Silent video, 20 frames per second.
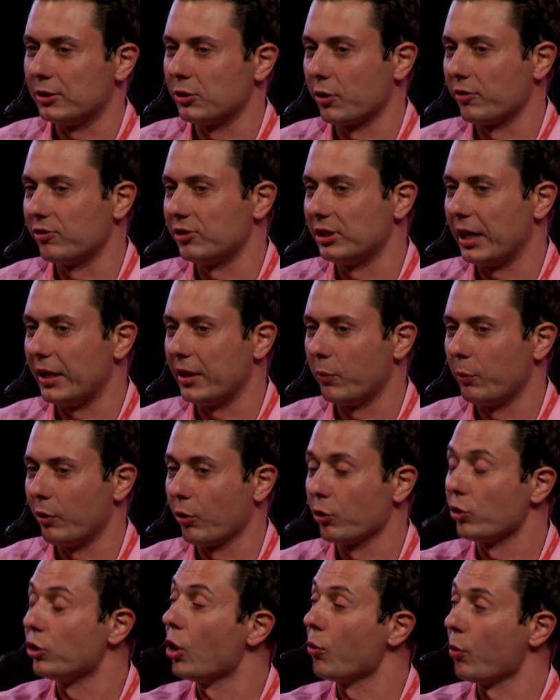of say that we don't
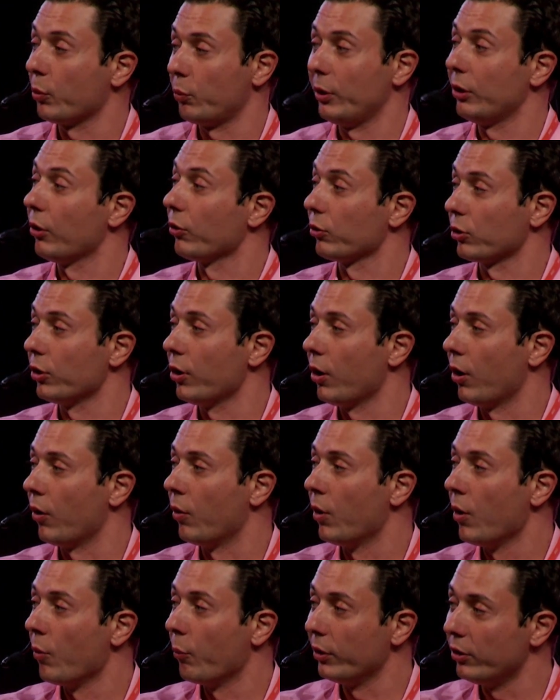know what we don't know.
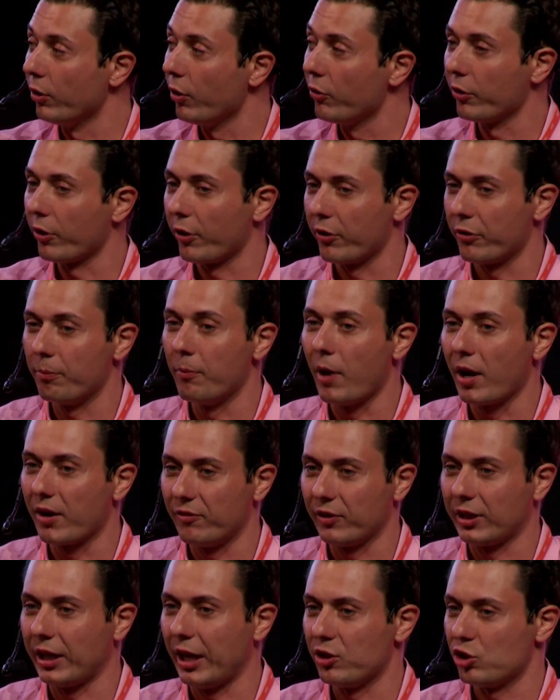We know there are
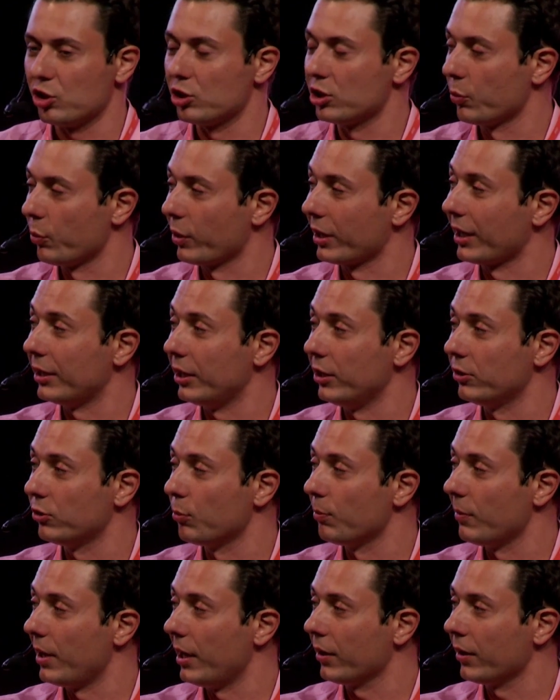modifications that we're going to need to
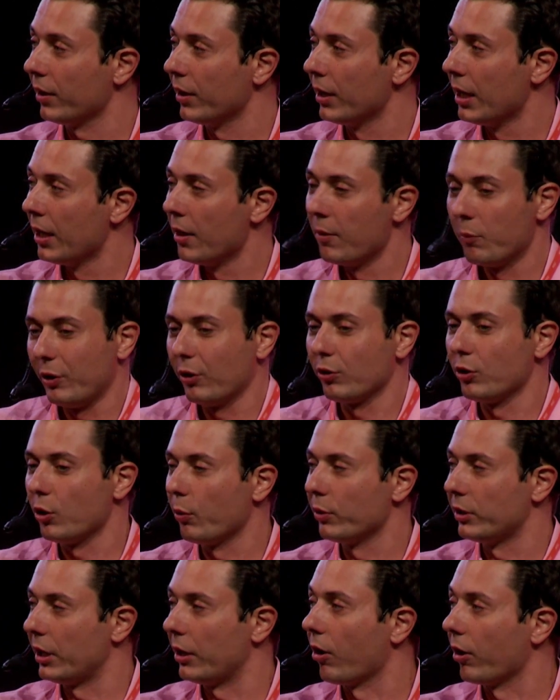make. We don't know what
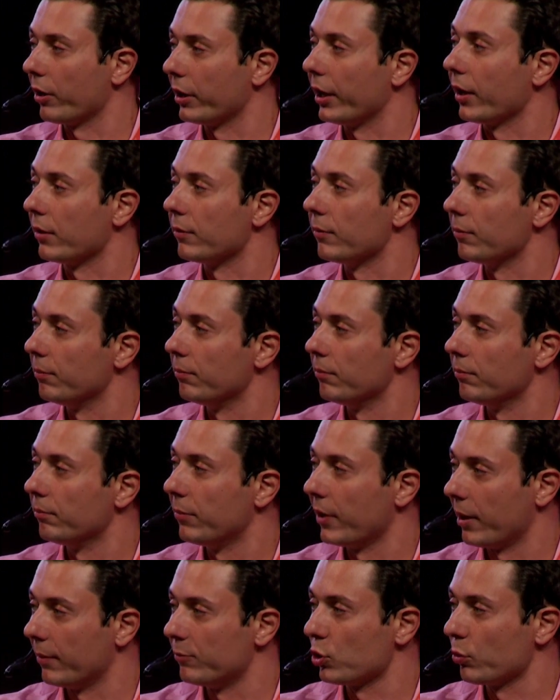they are yet, but
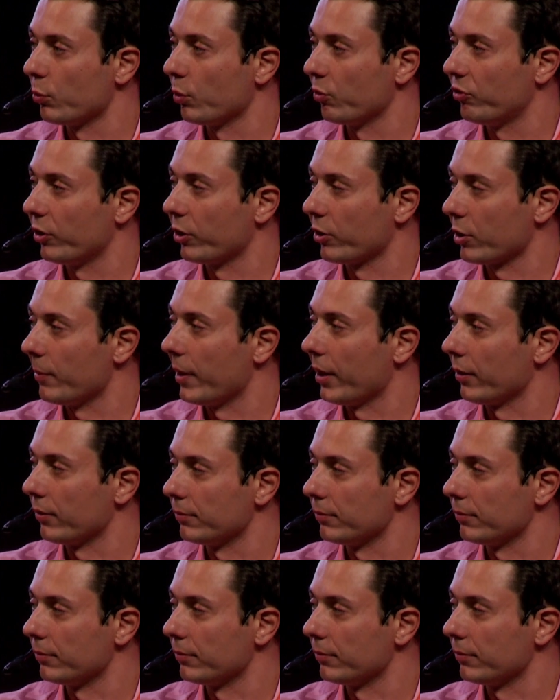I'm sure we'll figure them out.